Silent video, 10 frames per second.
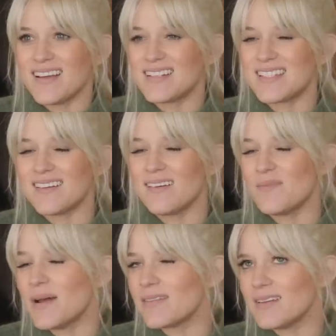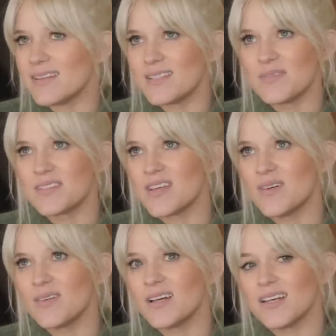she oh Bethany she was
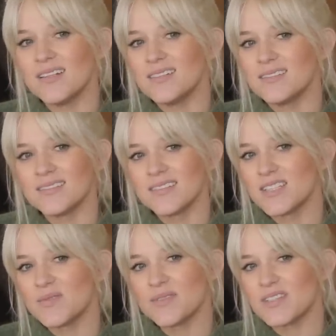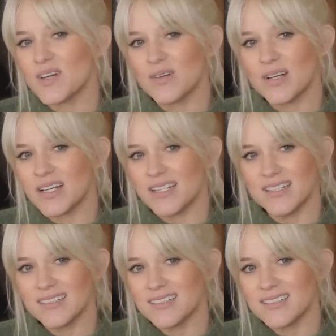so good she was so good
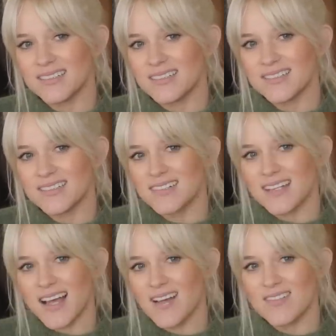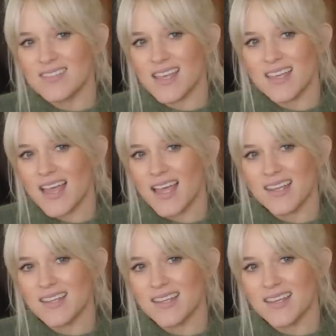yeah I was like
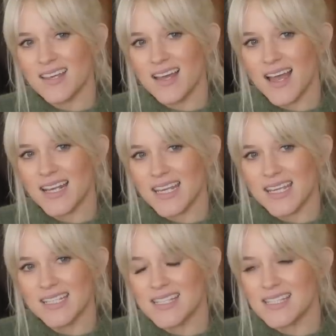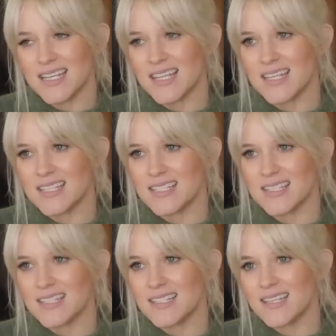I I need to see
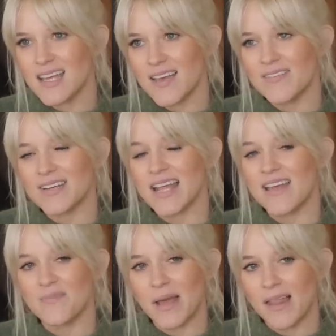this every day of my